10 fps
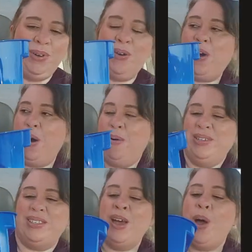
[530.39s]
We don't
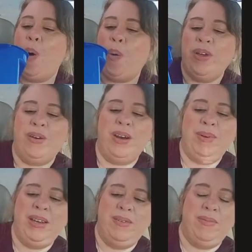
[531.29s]
always, you know what I
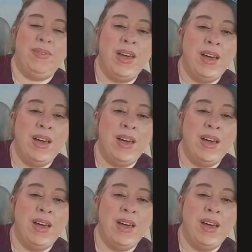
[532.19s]
mean?